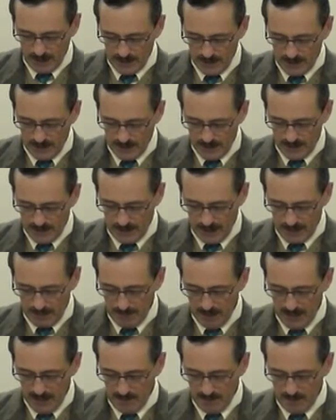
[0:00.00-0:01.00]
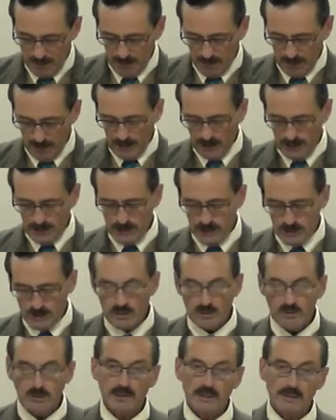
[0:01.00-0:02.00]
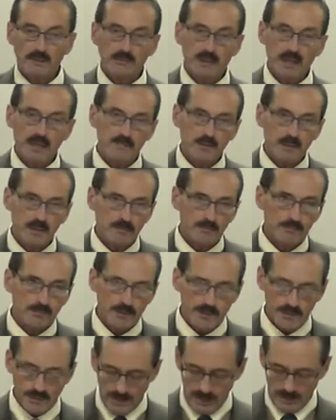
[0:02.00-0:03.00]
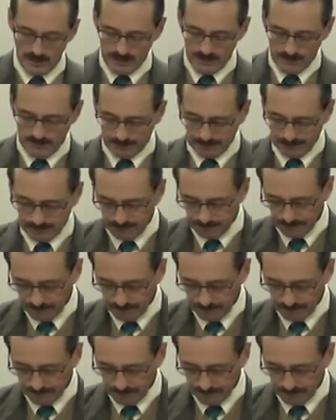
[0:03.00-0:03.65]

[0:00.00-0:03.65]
uh, his son by marriage to an Arabian princess.